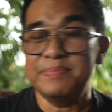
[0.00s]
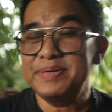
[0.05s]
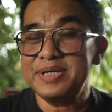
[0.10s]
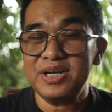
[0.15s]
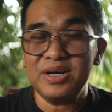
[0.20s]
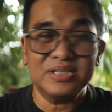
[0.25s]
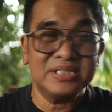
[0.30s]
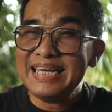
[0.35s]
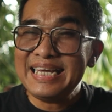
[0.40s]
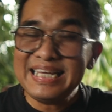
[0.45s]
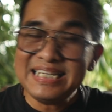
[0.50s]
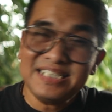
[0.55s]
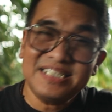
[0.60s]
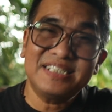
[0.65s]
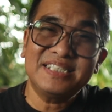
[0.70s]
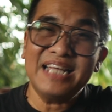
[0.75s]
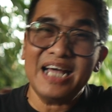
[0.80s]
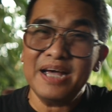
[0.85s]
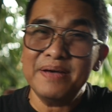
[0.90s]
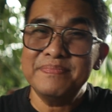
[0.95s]
because each
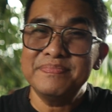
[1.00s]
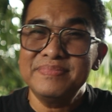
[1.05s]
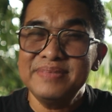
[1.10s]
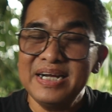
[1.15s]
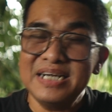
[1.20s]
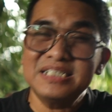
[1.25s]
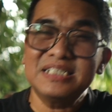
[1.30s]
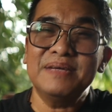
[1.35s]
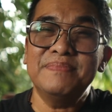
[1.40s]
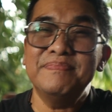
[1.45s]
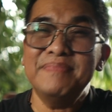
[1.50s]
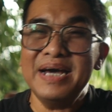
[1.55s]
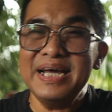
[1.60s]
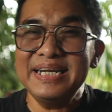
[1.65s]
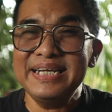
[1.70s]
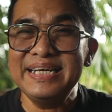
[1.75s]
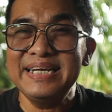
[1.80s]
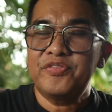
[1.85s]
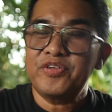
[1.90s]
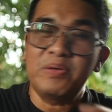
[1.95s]
time there's some
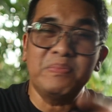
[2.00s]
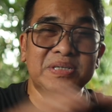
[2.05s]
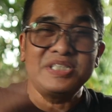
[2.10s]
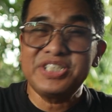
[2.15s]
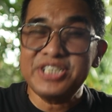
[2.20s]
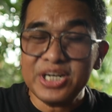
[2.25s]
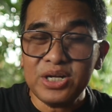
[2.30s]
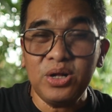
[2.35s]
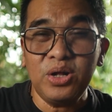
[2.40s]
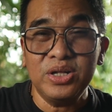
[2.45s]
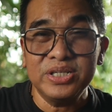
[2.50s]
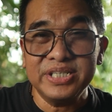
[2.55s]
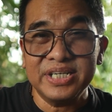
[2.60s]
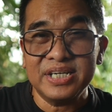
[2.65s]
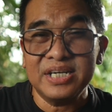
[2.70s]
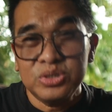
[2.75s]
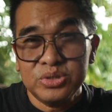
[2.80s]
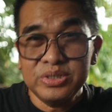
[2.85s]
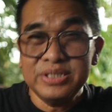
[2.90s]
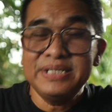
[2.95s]
money from the
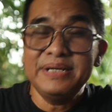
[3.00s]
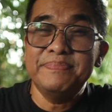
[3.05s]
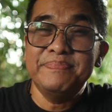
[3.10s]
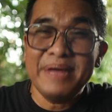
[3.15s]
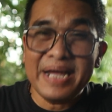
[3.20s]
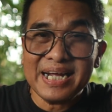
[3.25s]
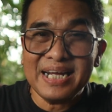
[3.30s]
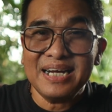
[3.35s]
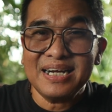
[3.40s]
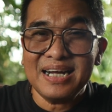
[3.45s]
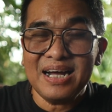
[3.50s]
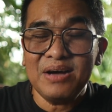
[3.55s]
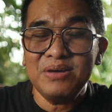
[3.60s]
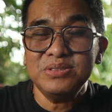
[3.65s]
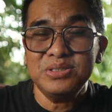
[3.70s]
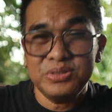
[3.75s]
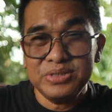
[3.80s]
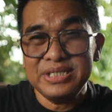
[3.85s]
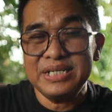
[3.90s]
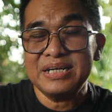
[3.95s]
shareholder to the bank
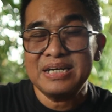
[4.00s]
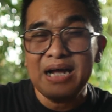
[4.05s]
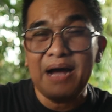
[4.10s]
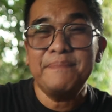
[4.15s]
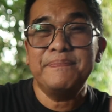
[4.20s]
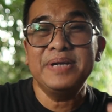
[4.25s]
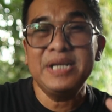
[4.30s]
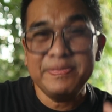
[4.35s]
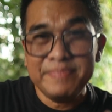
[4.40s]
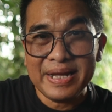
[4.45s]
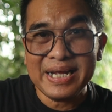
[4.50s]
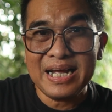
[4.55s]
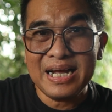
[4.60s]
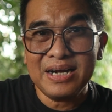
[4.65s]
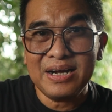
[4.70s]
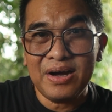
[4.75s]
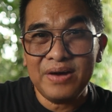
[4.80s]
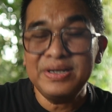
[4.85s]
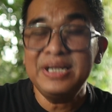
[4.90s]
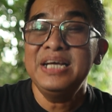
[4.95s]
account, to the company bank
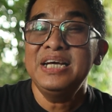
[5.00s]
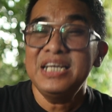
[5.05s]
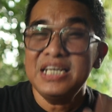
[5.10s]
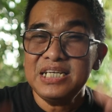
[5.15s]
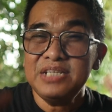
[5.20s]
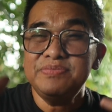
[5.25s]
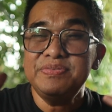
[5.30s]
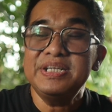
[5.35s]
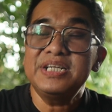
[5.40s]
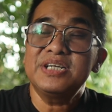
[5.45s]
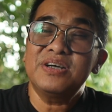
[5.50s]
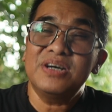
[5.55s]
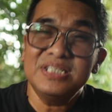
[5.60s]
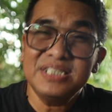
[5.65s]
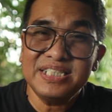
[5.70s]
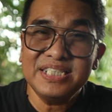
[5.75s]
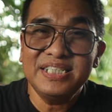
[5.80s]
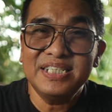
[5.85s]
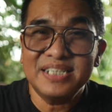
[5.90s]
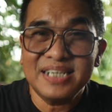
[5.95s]
account, it will
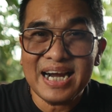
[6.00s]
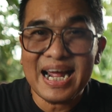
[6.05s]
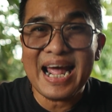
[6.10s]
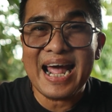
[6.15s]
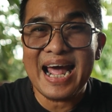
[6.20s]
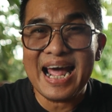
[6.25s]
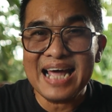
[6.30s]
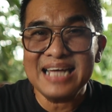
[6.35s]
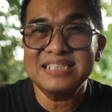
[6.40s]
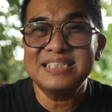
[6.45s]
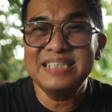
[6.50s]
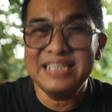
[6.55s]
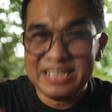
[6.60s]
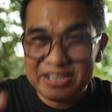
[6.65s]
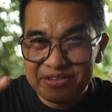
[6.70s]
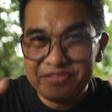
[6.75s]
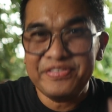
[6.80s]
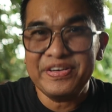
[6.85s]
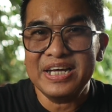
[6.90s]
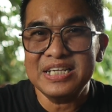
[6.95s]
consider as the
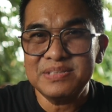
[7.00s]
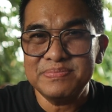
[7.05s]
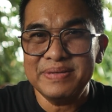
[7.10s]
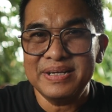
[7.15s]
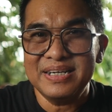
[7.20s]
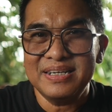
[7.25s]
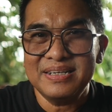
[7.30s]
investment.